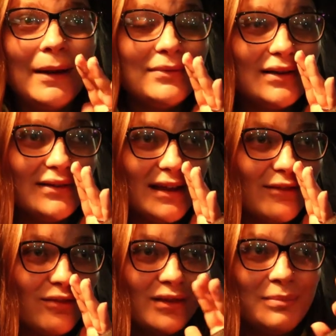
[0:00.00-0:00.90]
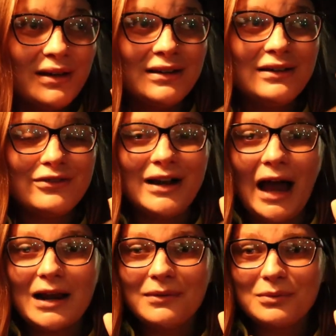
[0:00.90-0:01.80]
kept on like flipping different
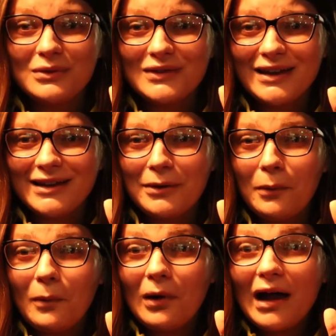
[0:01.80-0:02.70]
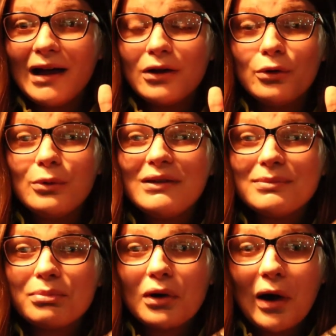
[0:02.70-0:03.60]
items and was like, what? Who
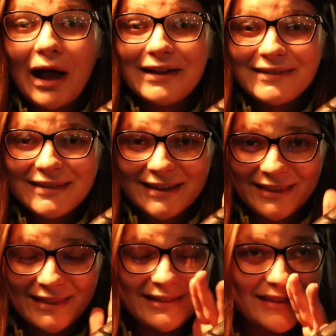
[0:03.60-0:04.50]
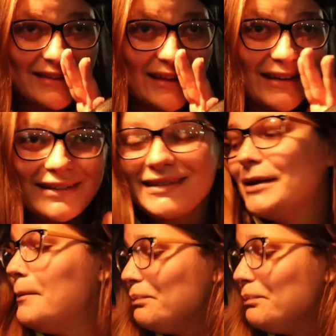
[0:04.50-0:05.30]
is pricing these things?